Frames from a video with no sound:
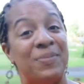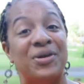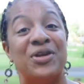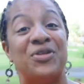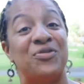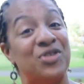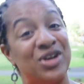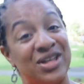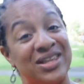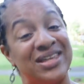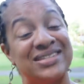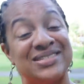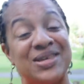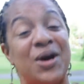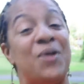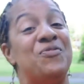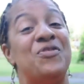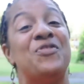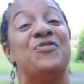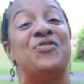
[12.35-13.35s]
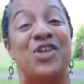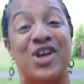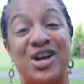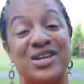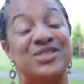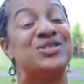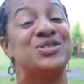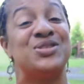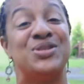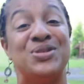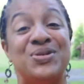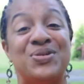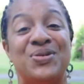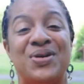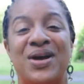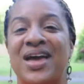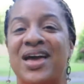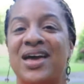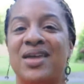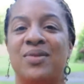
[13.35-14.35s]
but it really is helpful for us
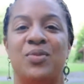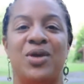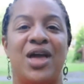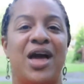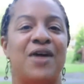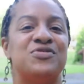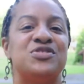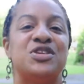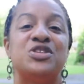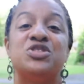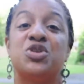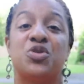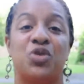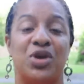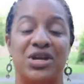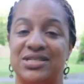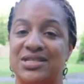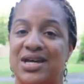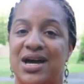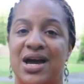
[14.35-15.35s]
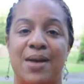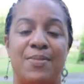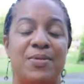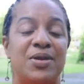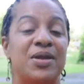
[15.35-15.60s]
too, and we have such a great time.